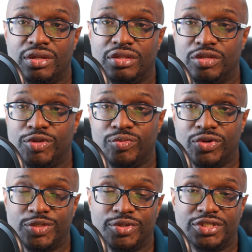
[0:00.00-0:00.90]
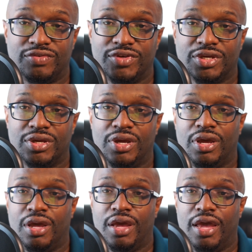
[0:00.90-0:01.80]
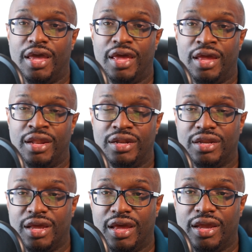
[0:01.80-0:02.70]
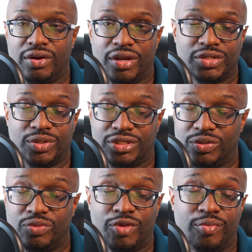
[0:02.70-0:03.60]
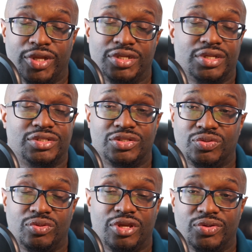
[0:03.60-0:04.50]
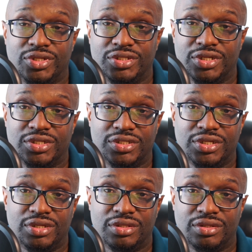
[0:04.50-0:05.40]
to be more specific, and I graduated with my bachelor's in 2016.